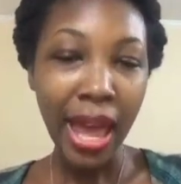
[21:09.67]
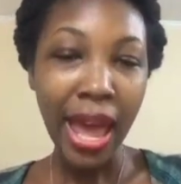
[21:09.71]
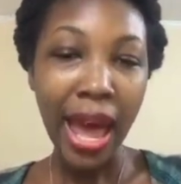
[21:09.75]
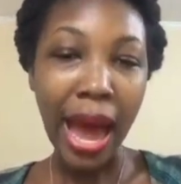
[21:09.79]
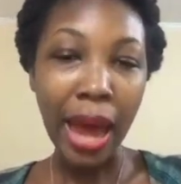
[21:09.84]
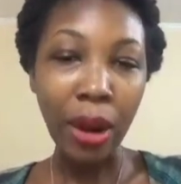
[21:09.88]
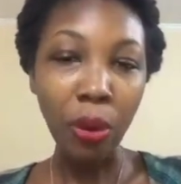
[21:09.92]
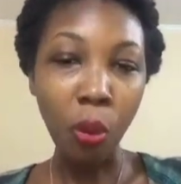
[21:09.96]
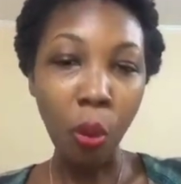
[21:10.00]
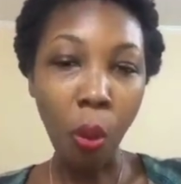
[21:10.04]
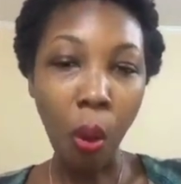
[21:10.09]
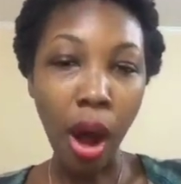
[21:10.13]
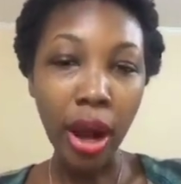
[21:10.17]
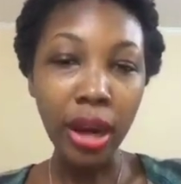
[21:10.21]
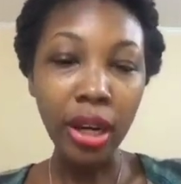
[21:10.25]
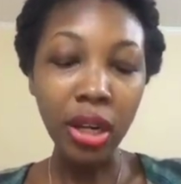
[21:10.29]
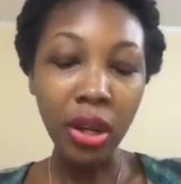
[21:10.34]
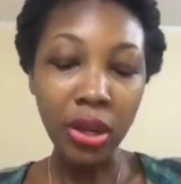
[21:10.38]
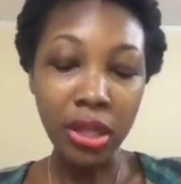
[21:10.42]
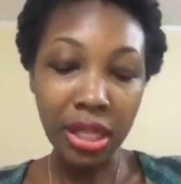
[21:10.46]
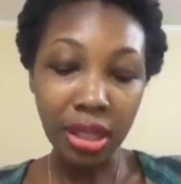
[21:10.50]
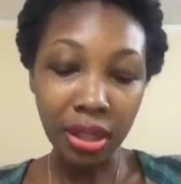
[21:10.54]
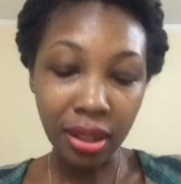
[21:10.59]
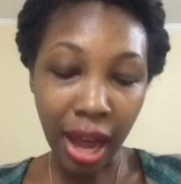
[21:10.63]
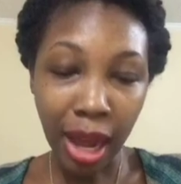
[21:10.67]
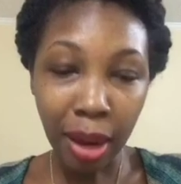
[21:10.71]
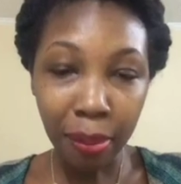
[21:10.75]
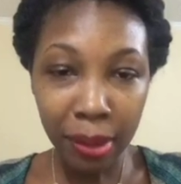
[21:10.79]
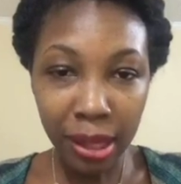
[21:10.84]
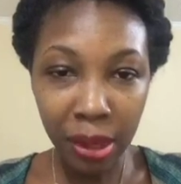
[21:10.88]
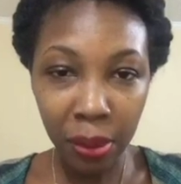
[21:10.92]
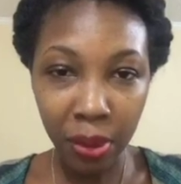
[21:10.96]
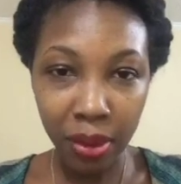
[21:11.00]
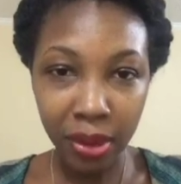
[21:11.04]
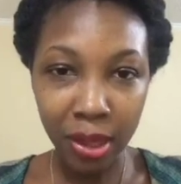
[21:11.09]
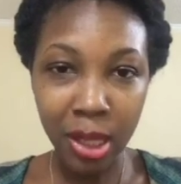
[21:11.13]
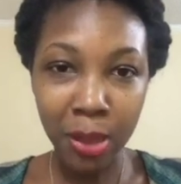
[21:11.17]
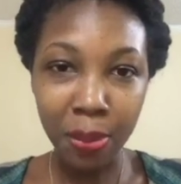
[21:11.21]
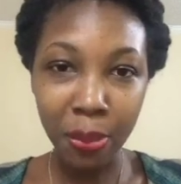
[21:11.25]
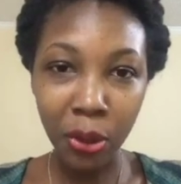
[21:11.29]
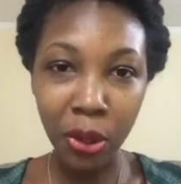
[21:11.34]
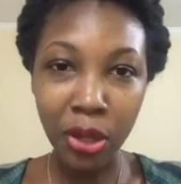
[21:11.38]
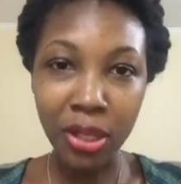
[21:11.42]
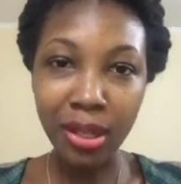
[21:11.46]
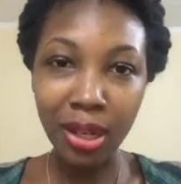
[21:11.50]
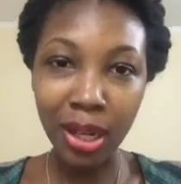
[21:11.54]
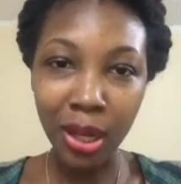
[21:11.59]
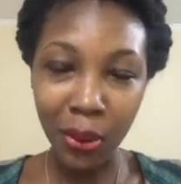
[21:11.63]
And what does not being with this
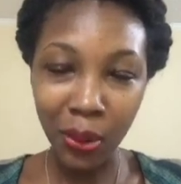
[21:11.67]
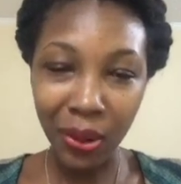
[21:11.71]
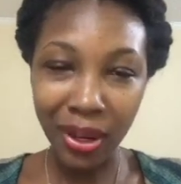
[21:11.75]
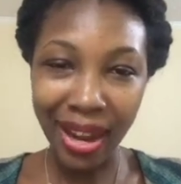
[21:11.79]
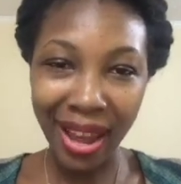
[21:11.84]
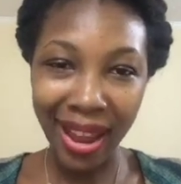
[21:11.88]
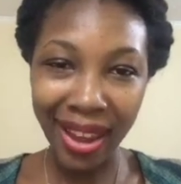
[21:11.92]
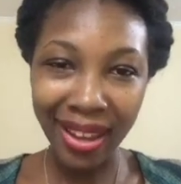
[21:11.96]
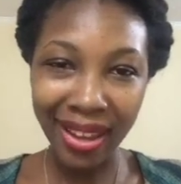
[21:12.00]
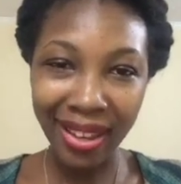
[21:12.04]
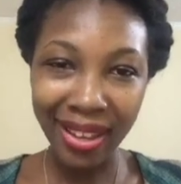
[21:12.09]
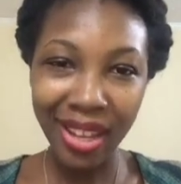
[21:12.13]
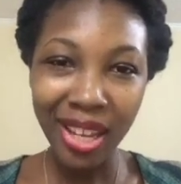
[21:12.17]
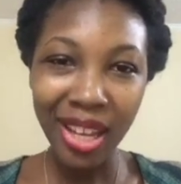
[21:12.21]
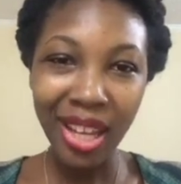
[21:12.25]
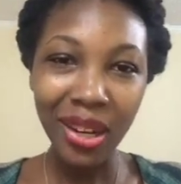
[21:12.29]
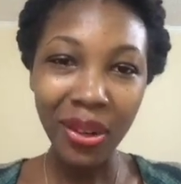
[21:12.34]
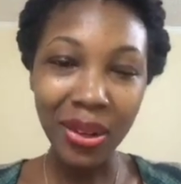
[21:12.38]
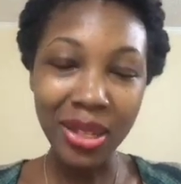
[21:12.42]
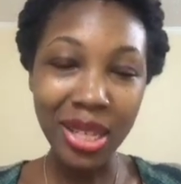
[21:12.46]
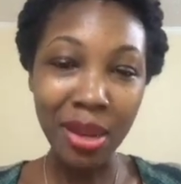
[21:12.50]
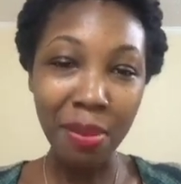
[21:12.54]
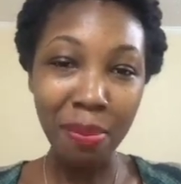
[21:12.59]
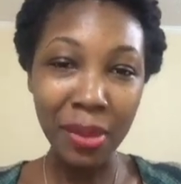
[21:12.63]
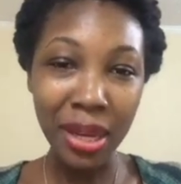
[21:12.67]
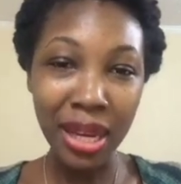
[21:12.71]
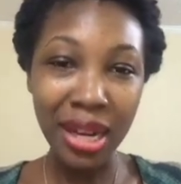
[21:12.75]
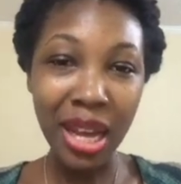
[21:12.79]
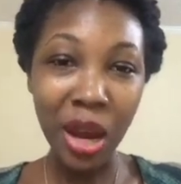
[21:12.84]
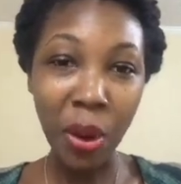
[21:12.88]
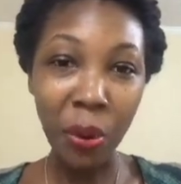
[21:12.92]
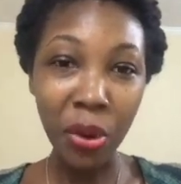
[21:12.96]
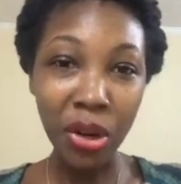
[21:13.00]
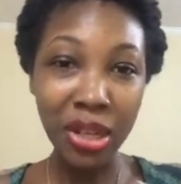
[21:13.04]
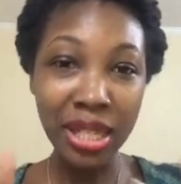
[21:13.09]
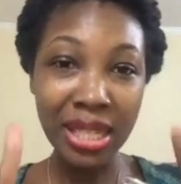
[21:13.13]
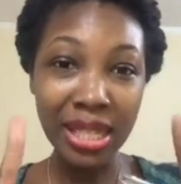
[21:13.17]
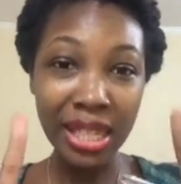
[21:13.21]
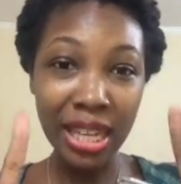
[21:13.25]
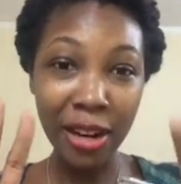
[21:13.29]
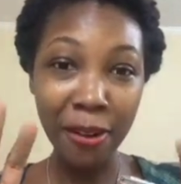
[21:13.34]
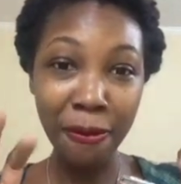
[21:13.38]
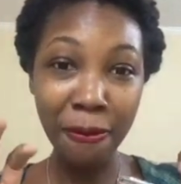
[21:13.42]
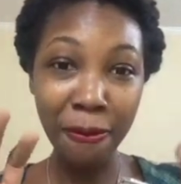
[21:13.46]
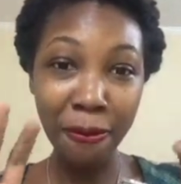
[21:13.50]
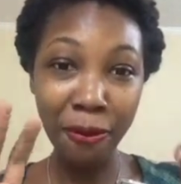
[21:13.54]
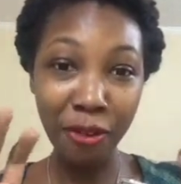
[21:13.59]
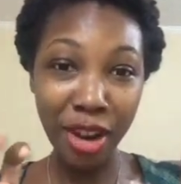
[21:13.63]
person look like? Does it mean that we're still
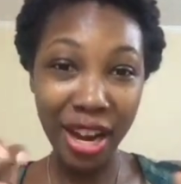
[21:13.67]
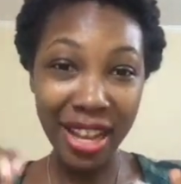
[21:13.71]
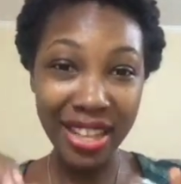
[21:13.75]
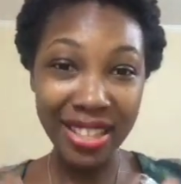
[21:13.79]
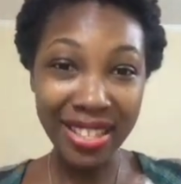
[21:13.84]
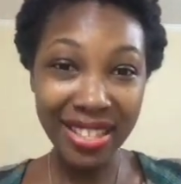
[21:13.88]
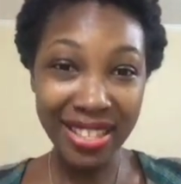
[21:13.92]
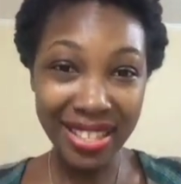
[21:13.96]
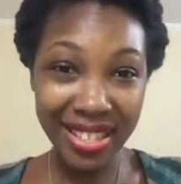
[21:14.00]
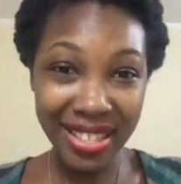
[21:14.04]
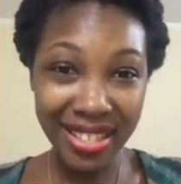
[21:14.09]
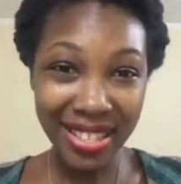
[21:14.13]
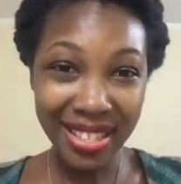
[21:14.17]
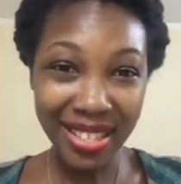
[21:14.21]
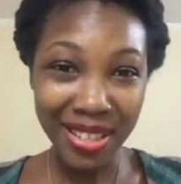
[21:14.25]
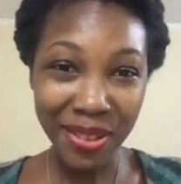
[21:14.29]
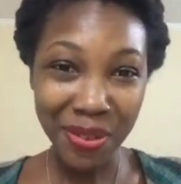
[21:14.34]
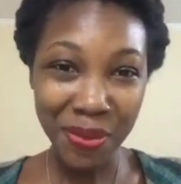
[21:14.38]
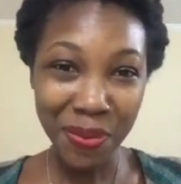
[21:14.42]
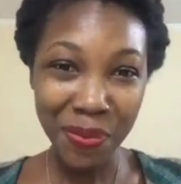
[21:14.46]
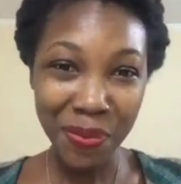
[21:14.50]
friends?